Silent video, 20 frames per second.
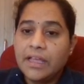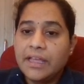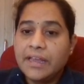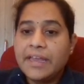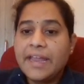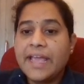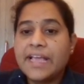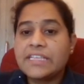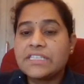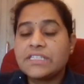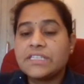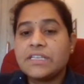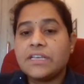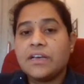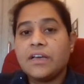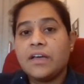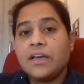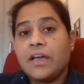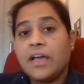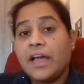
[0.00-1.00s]
Next,
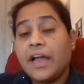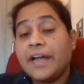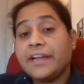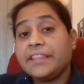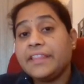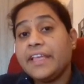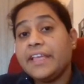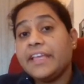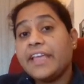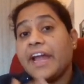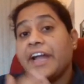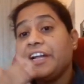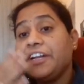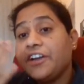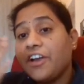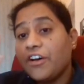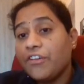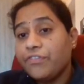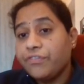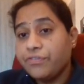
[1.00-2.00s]
at the
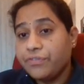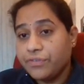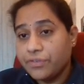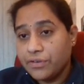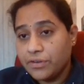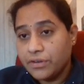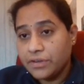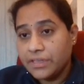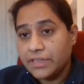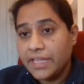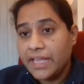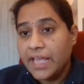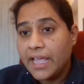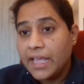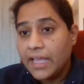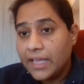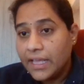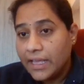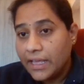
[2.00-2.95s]
end of the